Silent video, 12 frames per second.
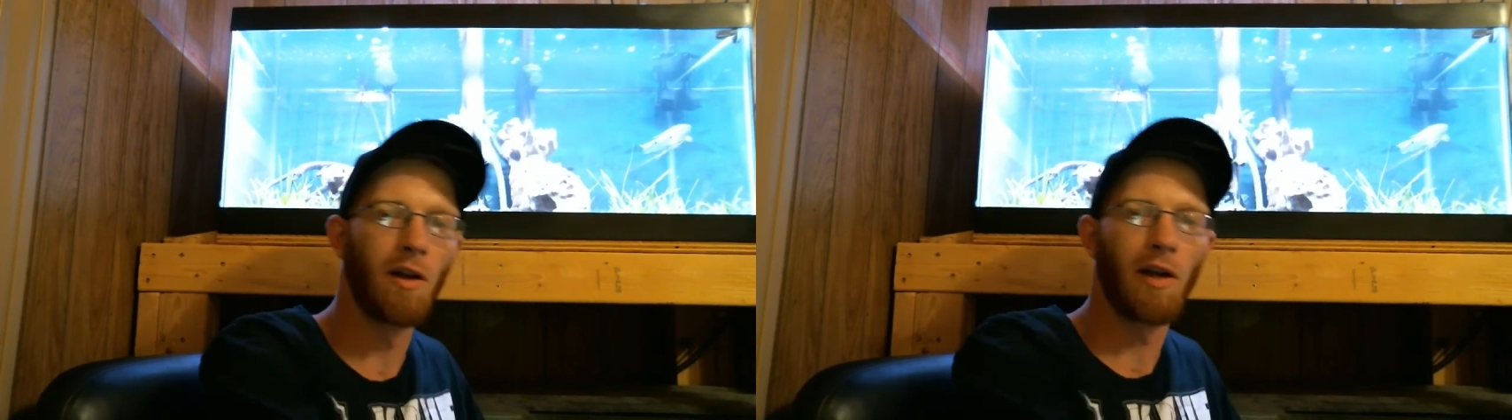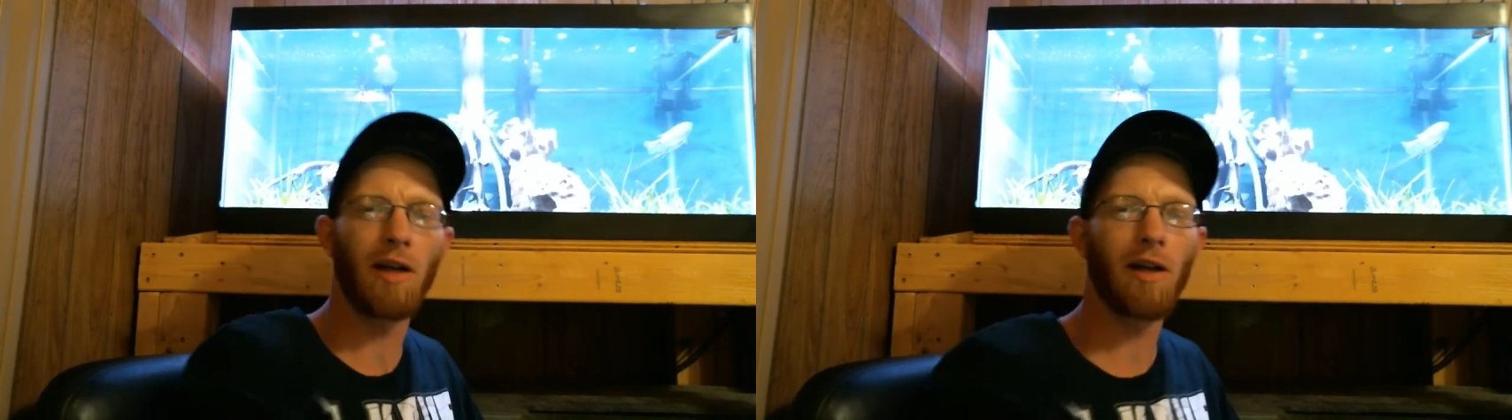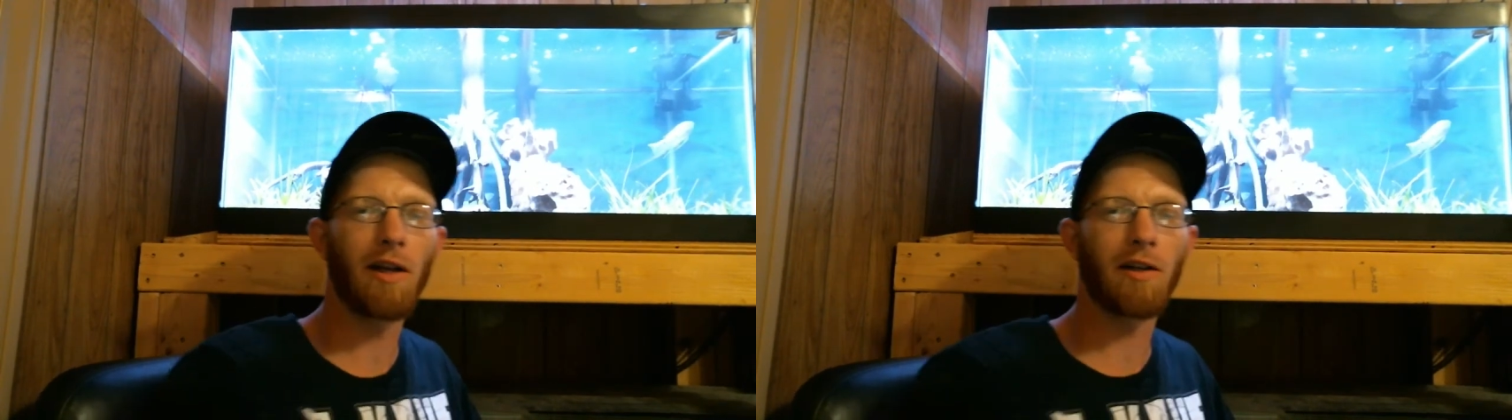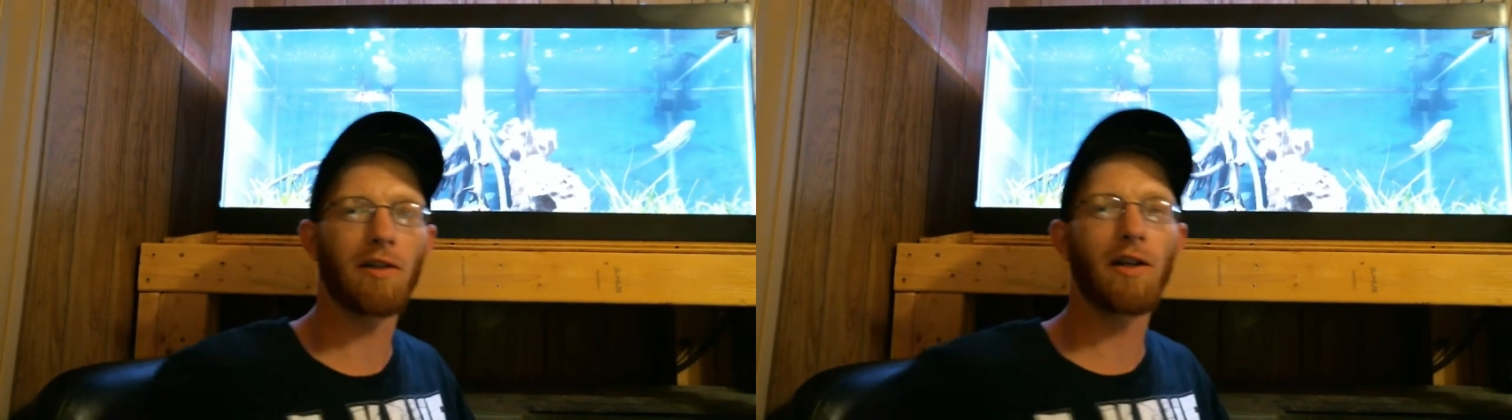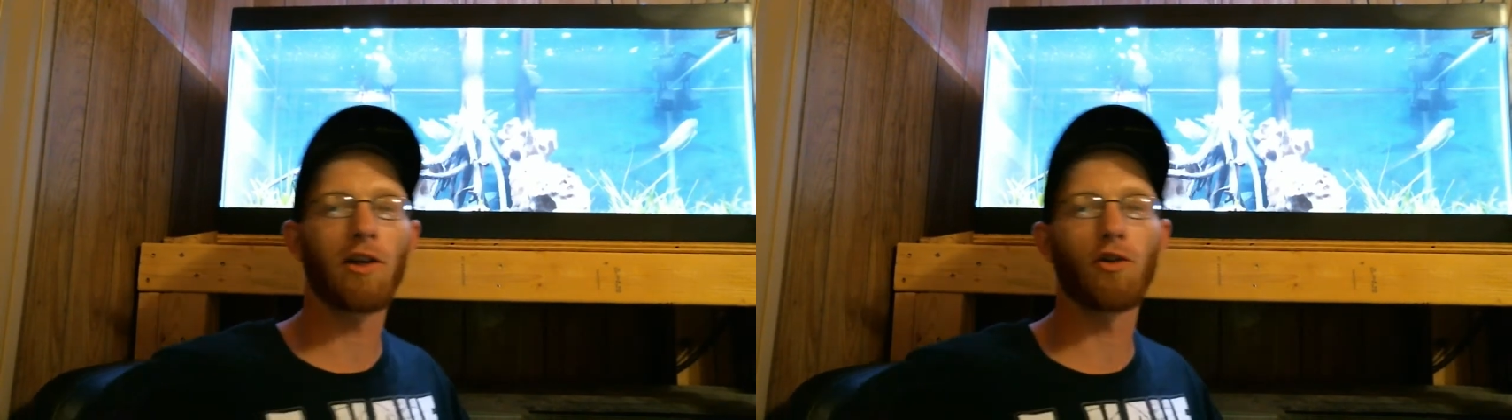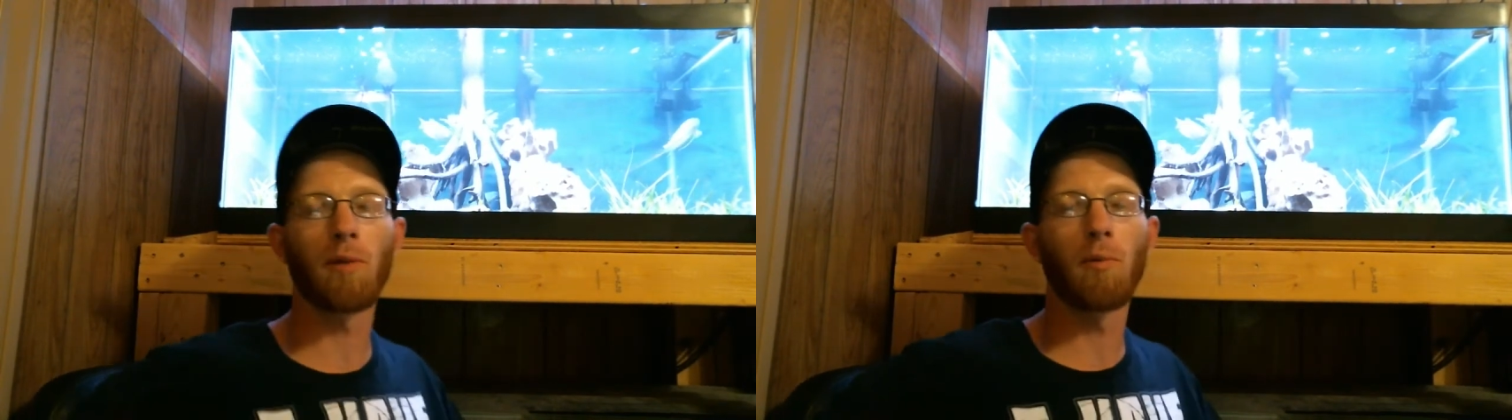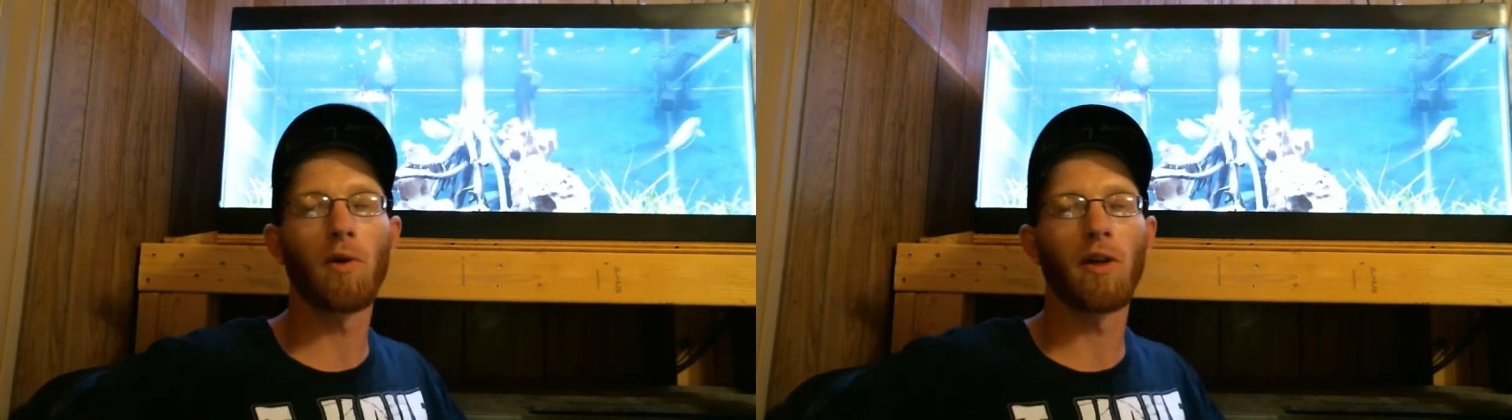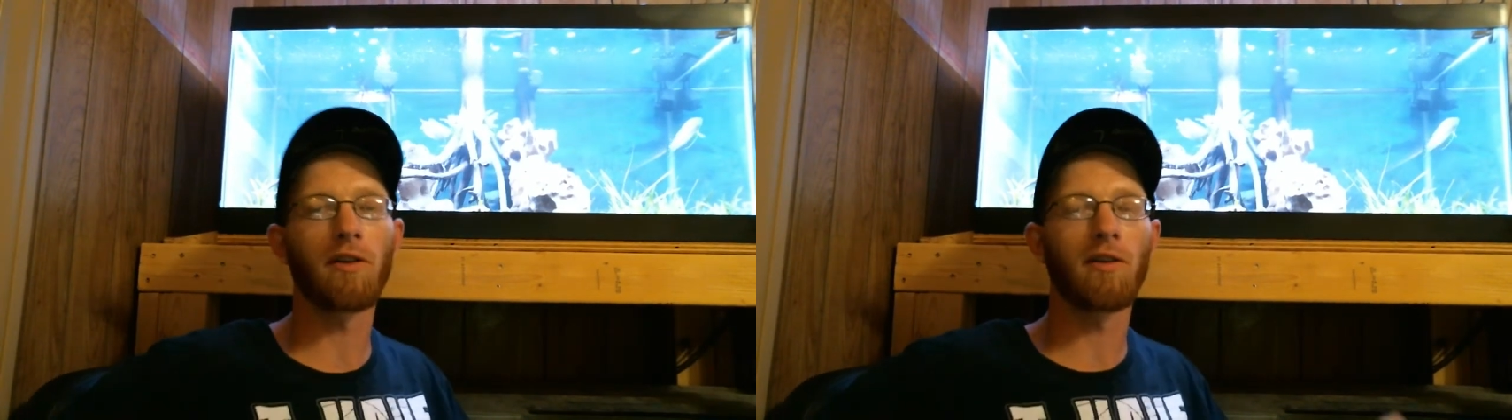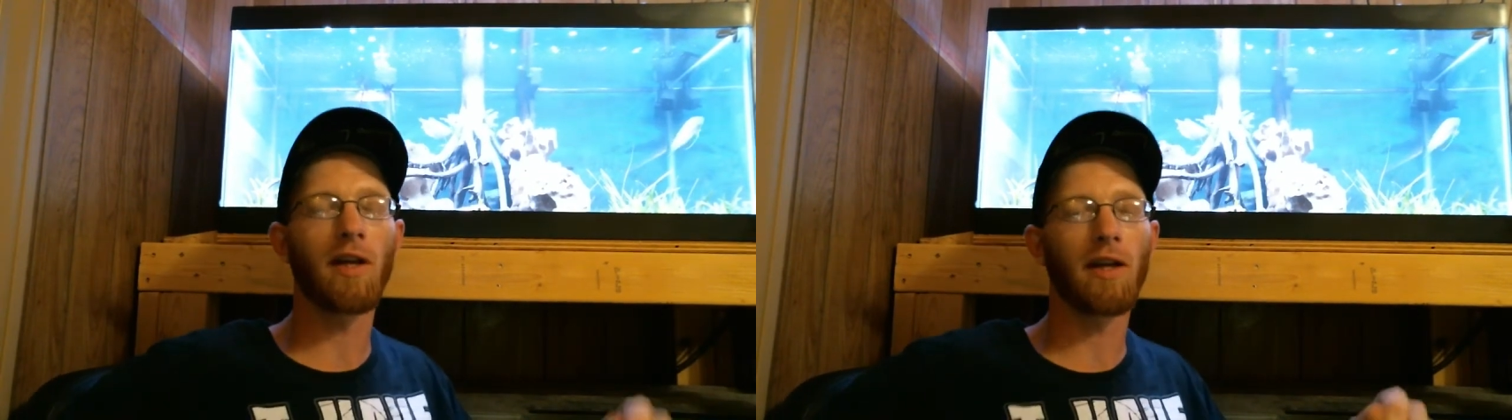I'd like to take a trip one of
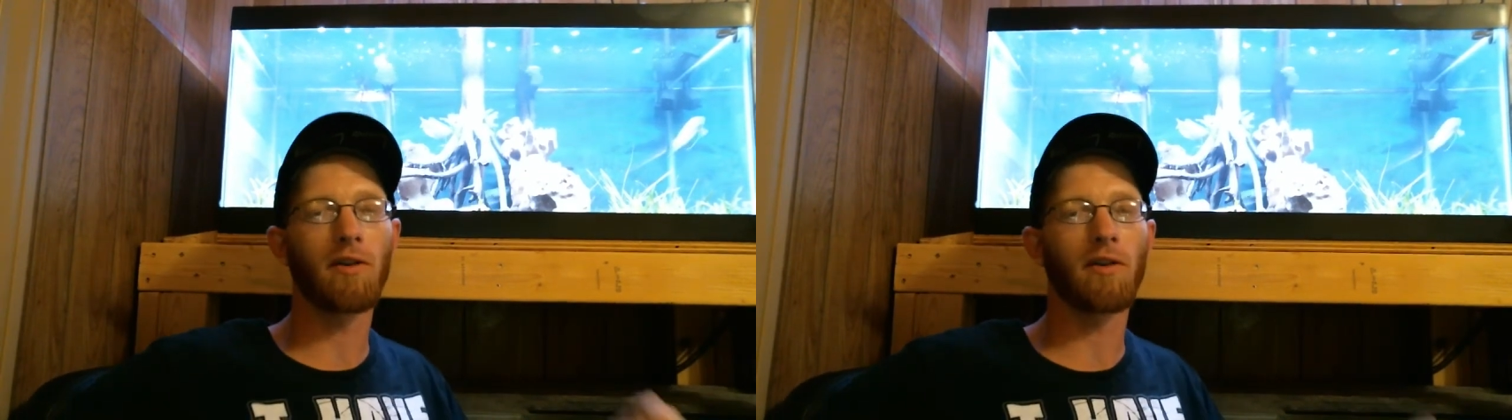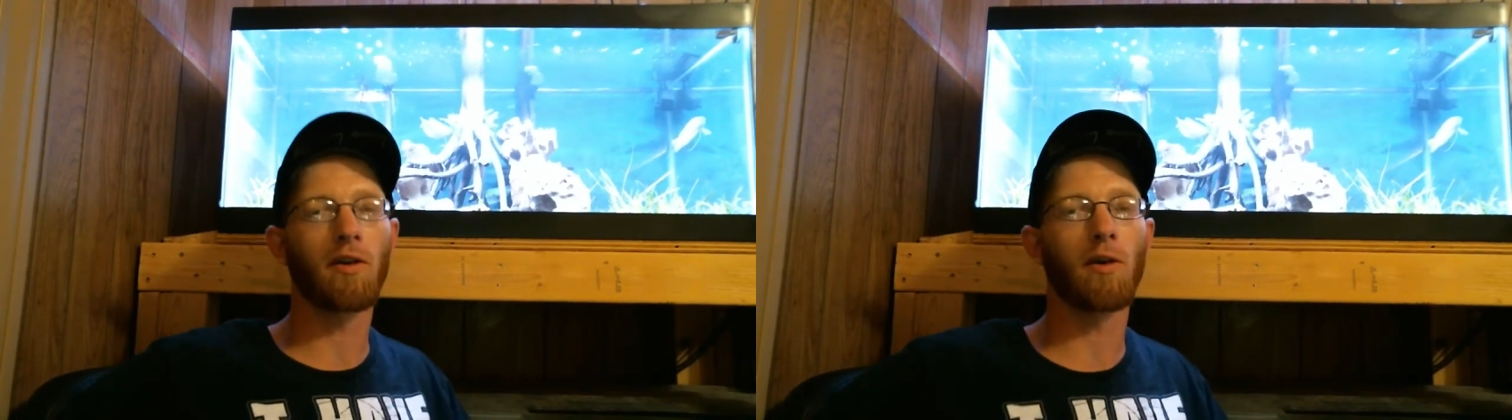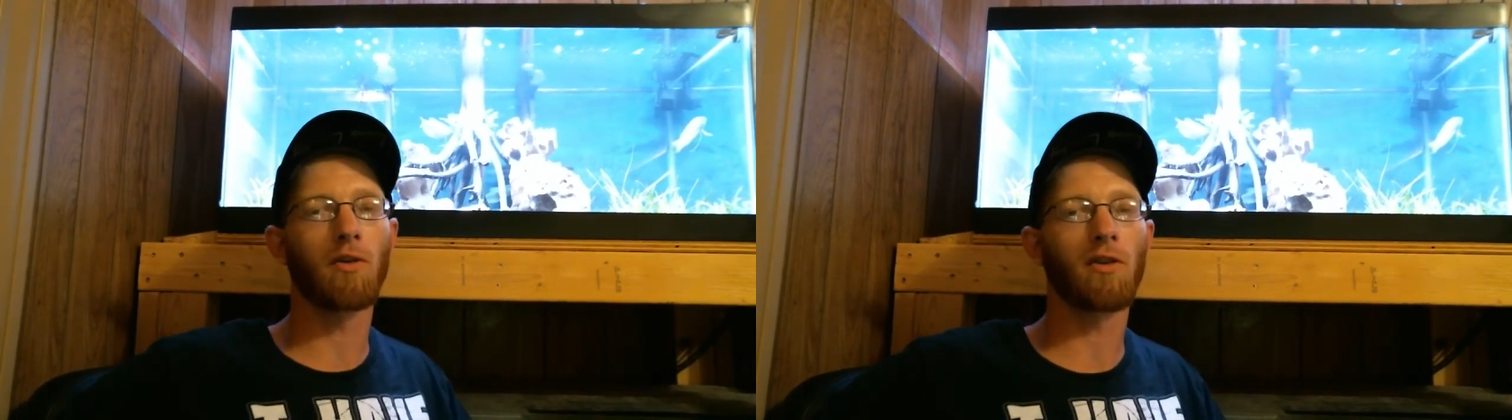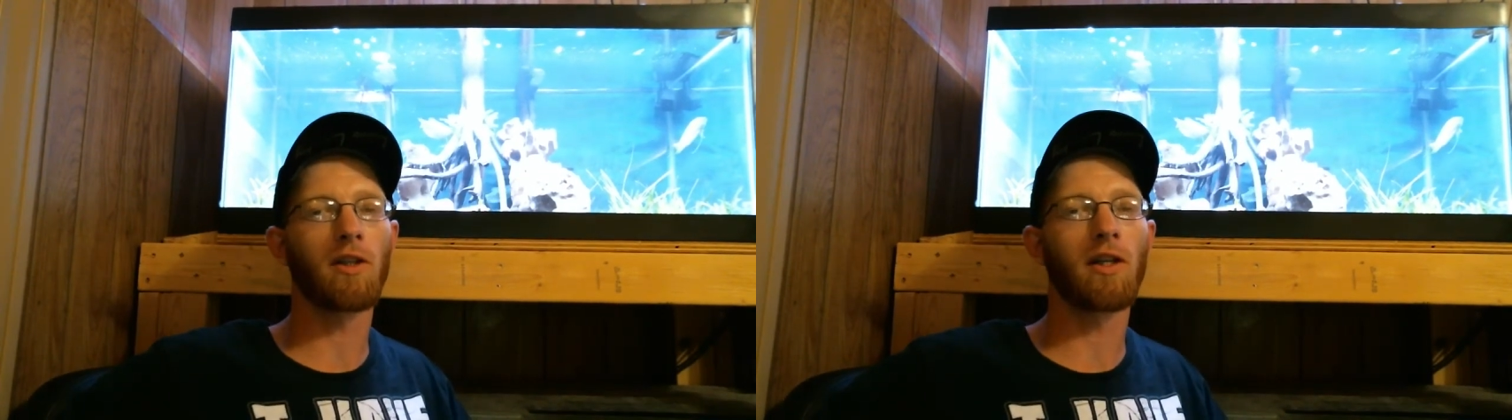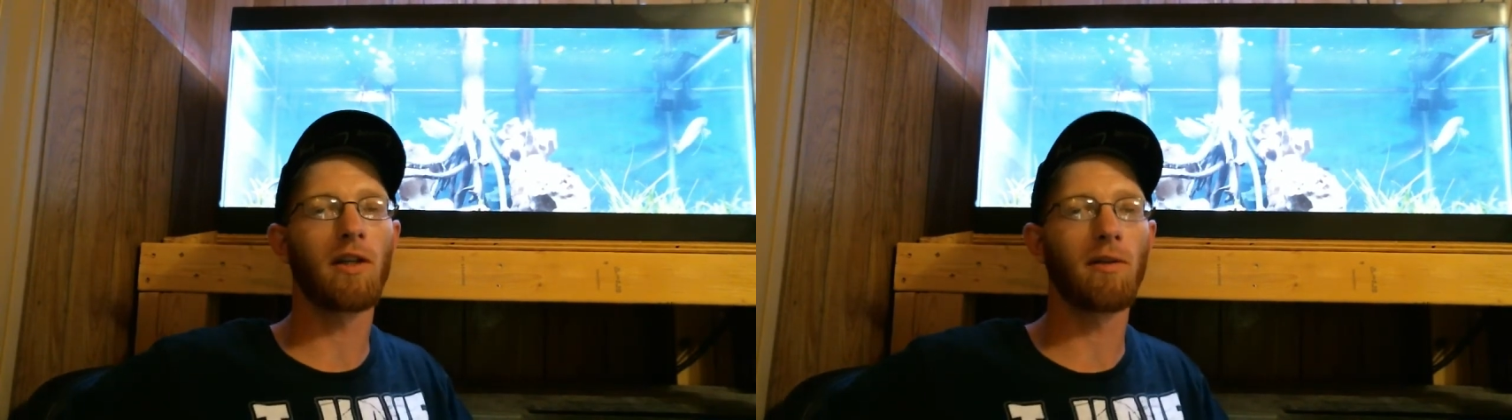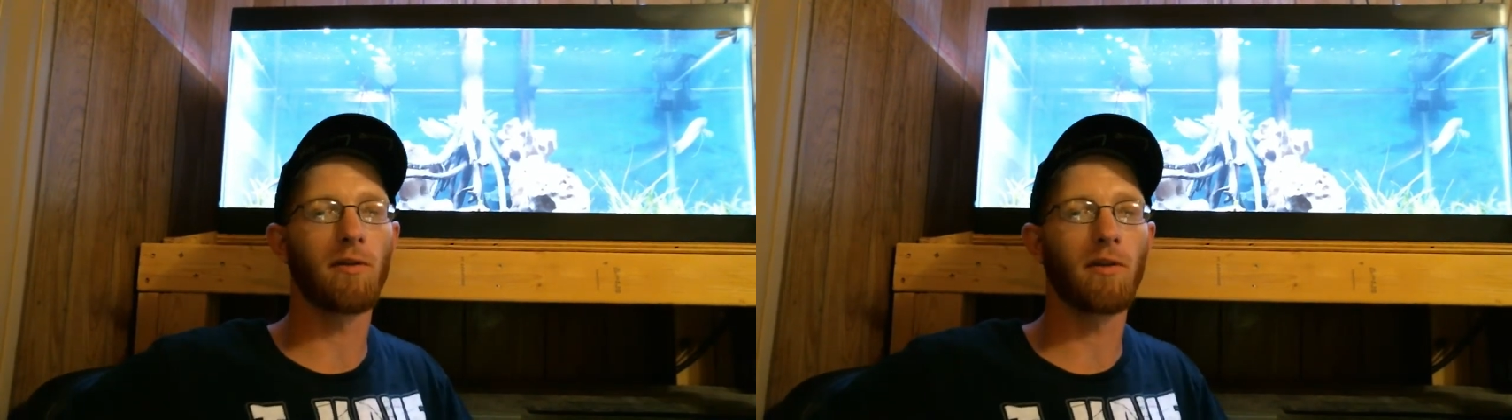these days and go see